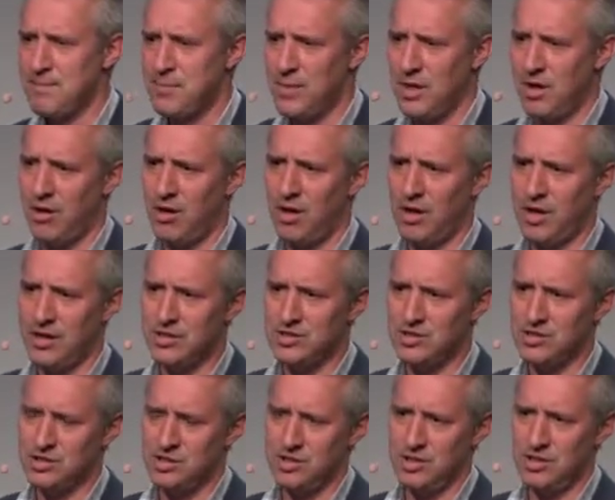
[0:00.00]
They are
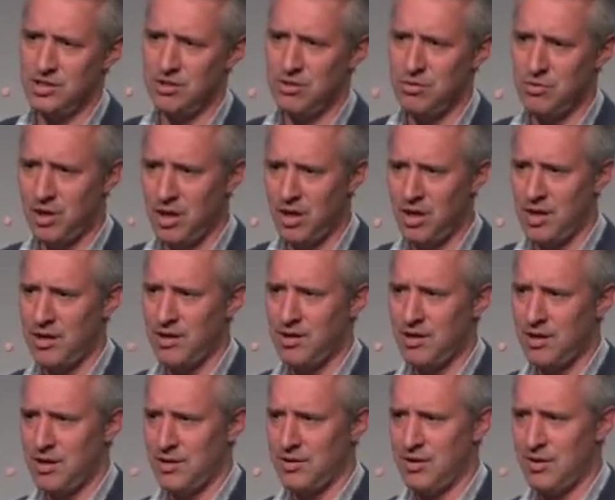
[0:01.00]
licensed in the
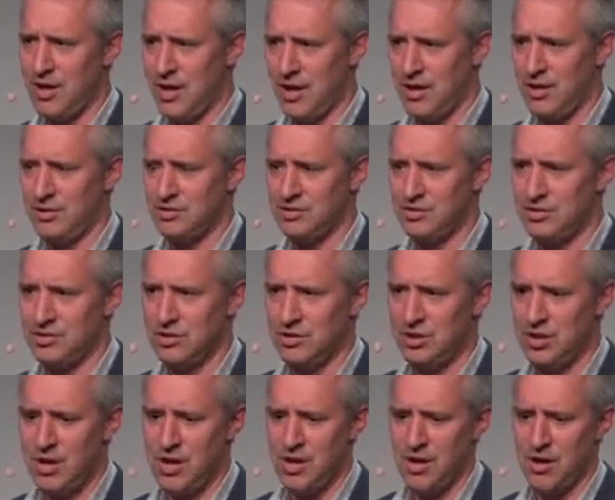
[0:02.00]
UK, in the Netherlands,
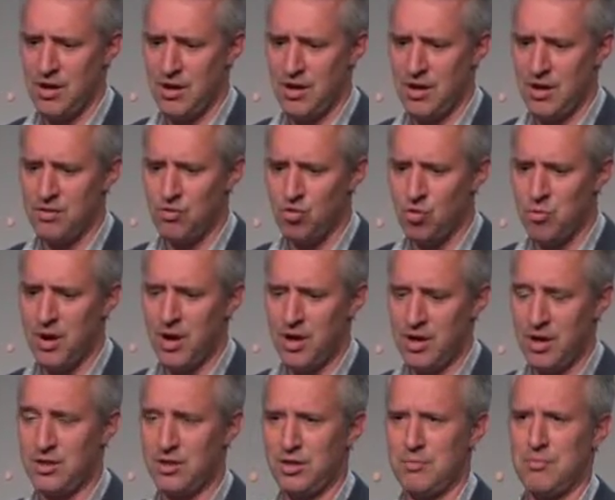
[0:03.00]
in
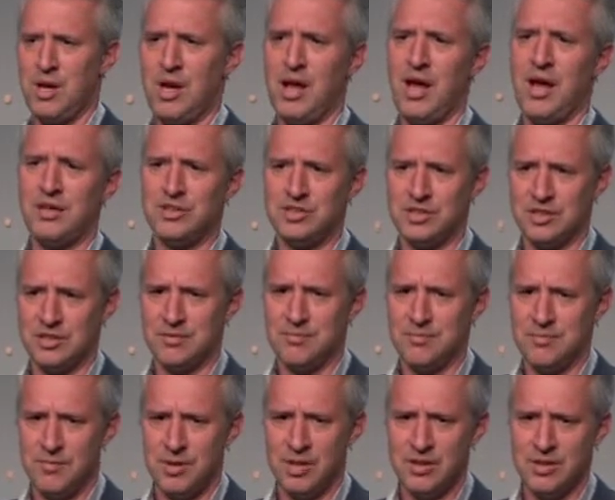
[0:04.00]
Dubai, and in Malaysia.
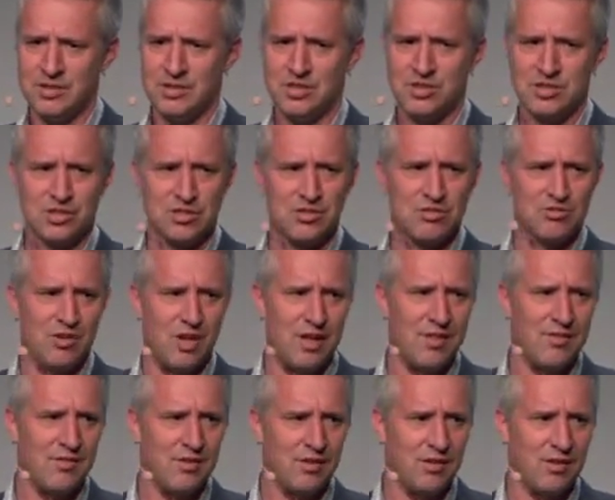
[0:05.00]
And this is a
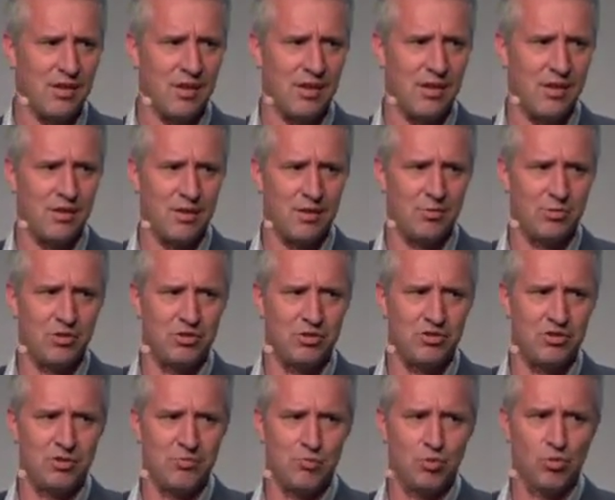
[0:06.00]
trend that we
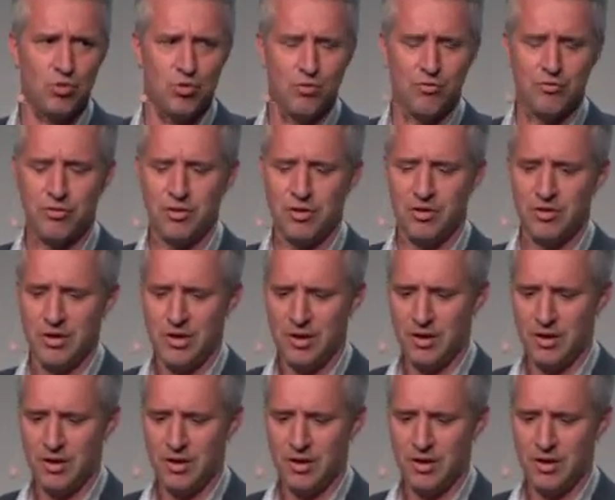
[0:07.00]
see more often